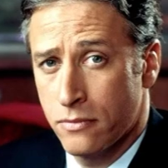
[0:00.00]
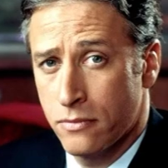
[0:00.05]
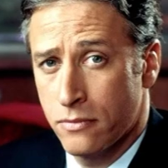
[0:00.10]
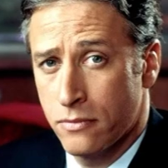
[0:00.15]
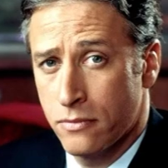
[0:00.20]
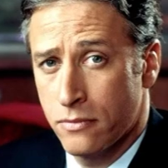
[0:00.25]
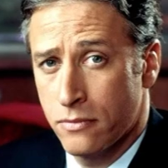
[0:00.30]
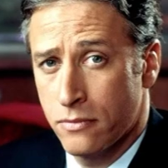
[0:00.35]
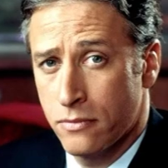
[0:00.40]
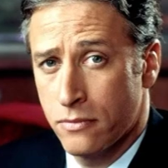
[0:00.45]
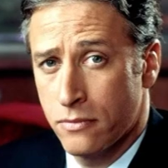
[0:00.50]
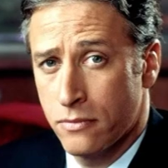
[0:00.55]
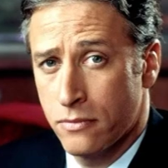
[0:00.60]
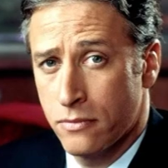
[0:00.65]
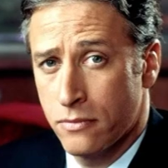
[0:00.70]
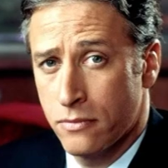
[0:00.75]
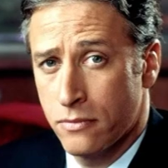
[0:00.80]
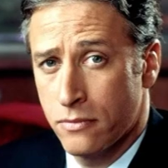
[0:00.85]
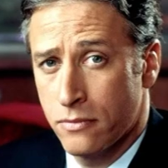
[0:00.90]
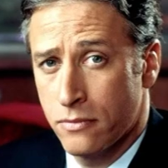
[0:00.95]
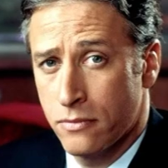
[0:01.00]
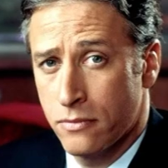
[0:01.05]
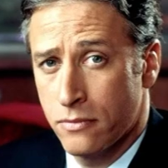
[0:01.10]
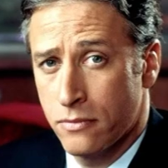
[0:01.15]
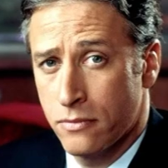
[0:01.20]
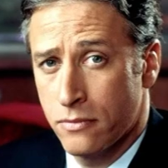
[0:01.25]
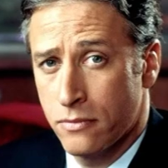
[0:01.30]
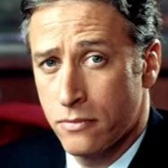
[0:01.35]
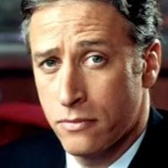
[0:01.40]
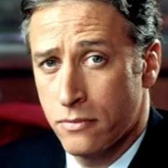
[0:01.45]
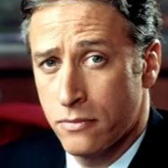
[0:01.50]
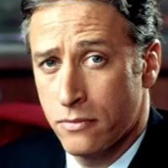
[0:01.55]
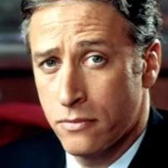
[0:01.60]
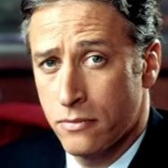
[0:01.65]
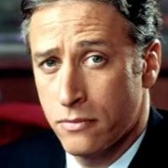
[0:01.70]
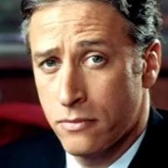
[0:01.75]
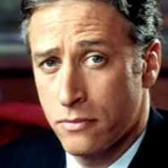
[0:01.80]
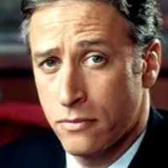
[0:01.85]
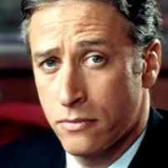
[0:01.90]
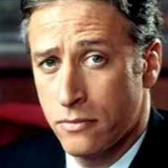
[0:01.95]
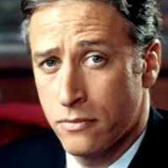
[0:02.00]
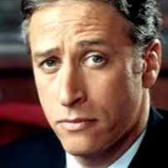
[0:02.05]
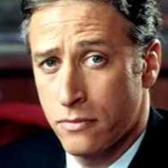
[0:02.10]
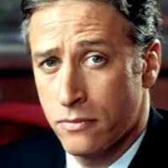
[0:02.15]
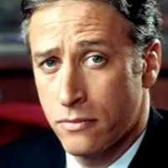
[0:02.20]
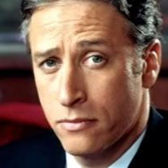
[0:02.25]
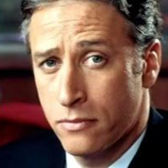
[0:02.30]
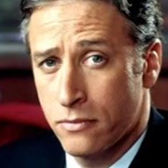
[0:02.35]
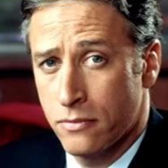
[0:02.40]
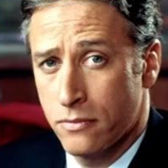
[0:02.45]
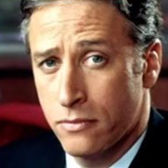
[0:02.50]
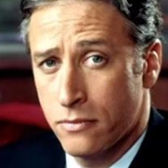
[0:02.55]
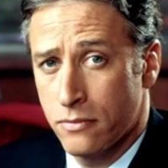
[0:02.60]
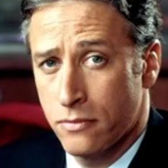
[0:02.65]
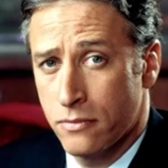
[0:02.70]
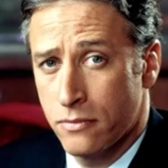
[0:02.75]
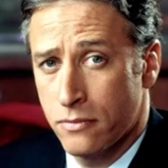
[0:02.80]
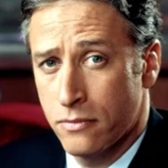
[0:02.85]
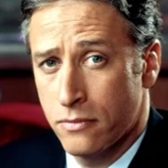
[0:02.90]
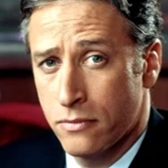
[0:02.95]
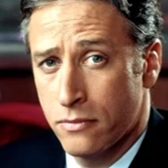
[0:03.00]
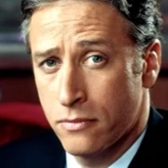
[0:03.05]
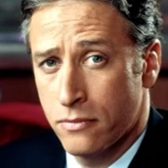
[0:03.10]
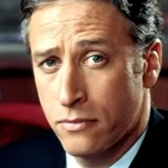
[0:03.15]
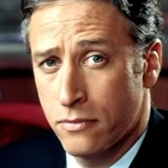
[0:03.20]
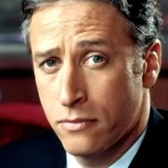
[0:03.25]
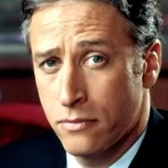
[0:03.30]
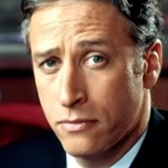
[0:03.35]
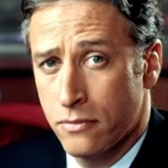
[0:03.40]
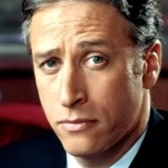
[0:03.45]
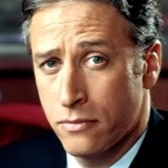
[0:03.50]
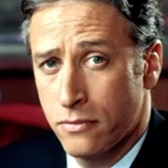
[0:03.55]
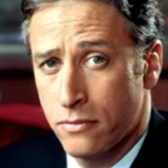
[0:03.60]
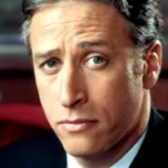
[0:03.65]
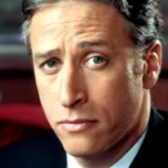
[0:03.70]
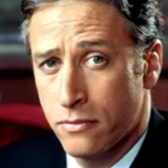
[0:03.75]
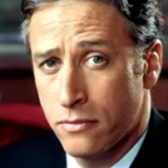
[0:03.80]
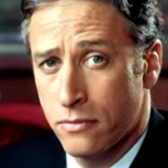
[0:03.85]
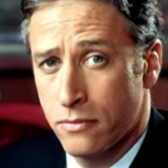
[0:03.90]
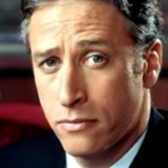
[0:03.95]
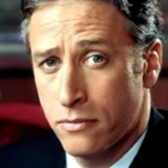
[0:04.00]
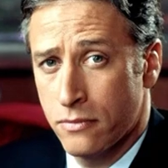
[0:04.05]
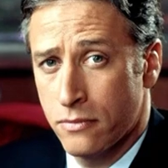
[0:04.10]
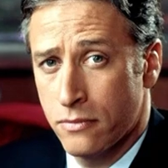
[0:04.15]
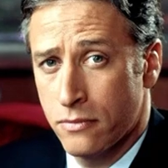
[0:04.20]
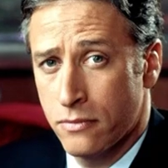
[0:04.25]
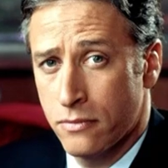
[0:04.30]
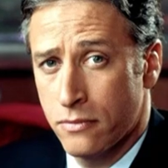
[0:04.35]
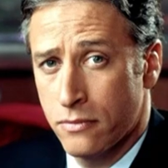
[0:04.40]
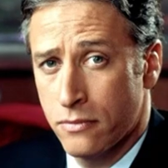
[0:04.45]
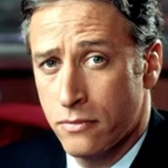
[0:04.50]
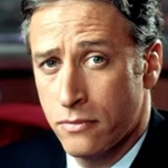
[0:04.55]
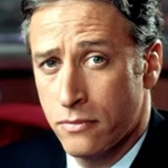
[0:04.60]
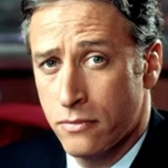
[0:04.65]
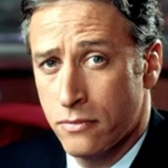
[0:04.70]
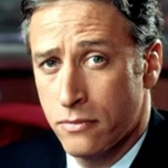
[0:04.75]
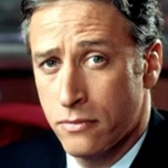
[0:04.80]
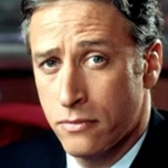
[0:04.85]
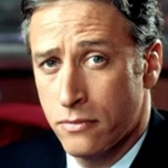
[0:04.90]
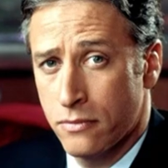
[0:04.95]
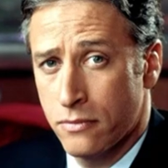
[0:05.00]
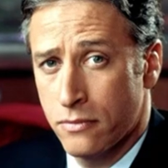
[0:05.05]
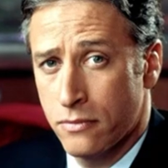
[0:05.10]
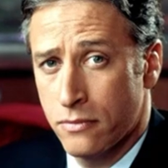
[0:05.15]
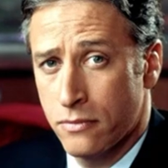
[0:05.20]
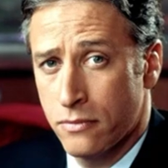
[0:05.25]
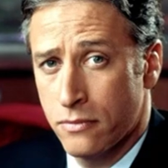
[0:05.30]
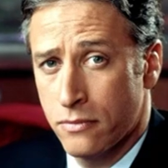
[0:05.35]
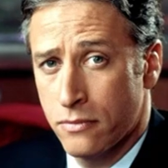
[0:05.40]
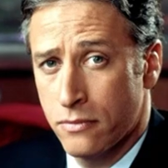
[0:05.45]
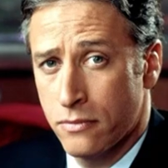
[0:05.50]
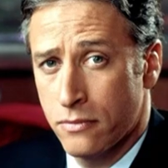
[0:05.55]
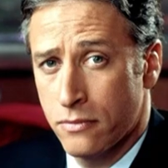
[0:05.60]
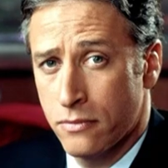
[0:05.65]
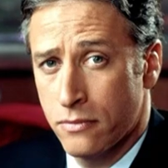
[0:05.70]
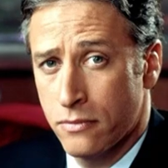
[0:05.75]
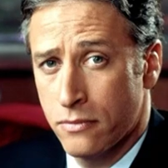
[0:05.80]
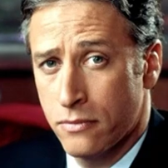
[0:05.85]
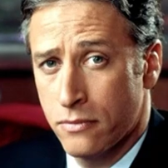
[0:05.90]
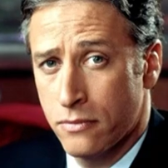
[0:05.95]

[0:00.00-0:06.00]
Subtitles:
(not speaking)